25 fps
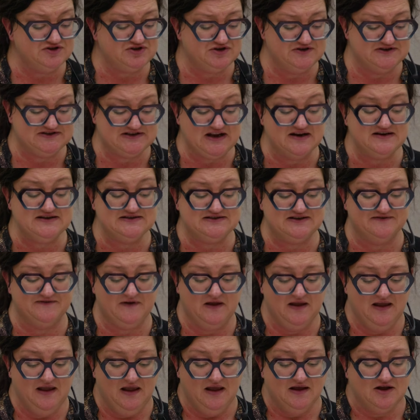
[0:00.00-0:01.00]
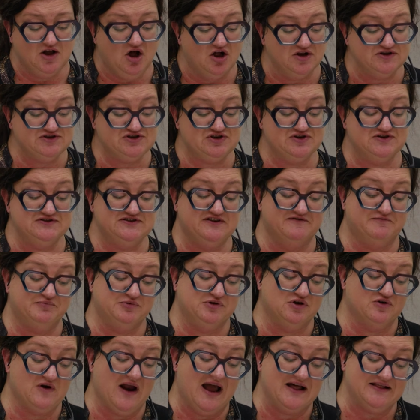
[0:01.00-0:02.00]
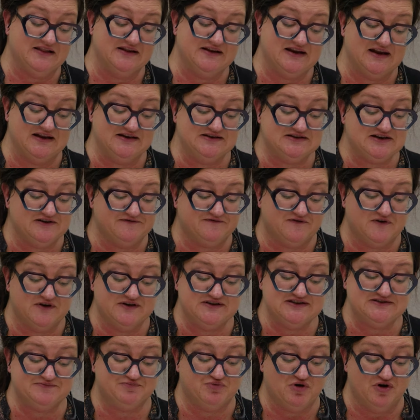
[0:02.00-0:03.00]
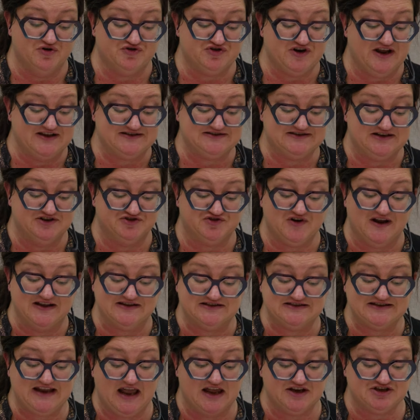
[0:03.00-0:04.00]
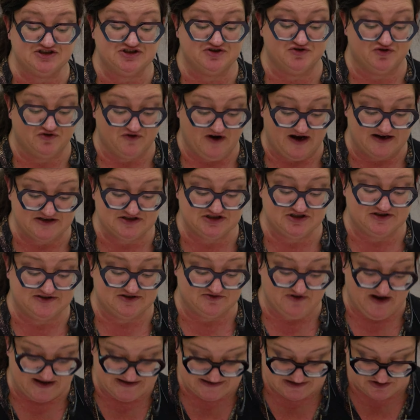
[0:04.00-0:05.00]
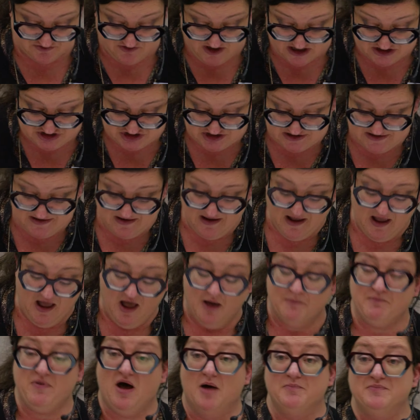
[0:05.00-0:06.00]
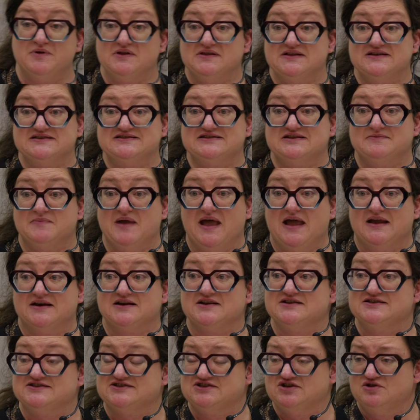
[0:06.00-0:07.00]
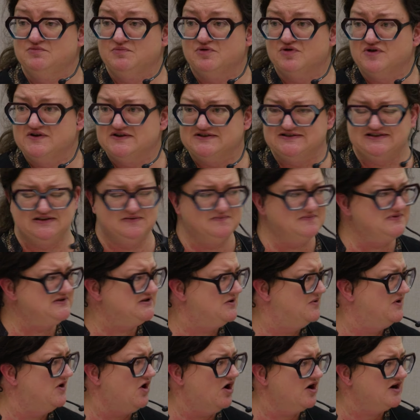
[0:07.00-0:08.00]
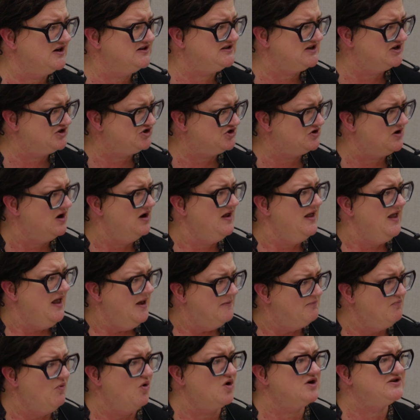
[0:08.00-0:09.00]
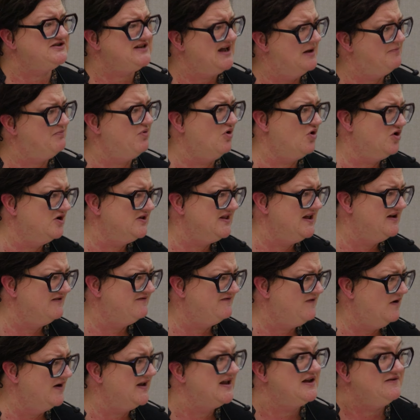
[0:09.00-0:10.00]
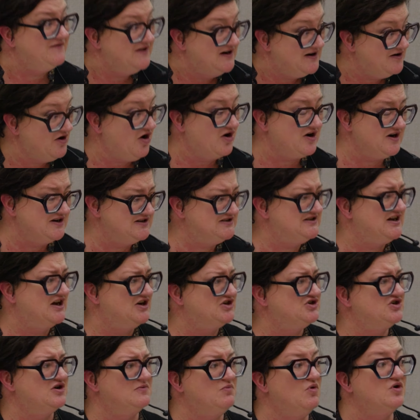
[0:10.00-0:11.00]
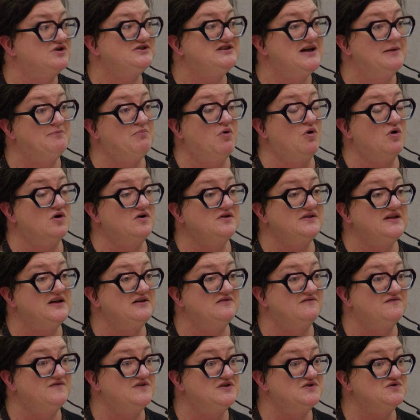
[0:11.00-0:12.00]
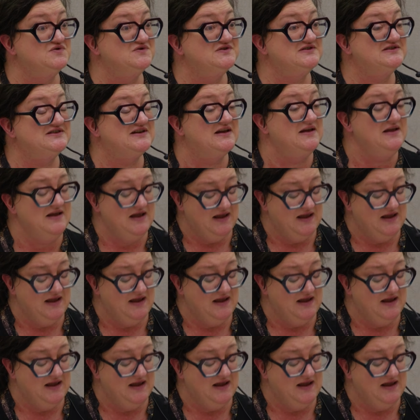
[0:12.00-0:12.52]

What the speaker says: studies of cultures of plurality and difference, protest and transgression, populism and consumerism. So in architecture, more temporally, even in architecture, more temporally infused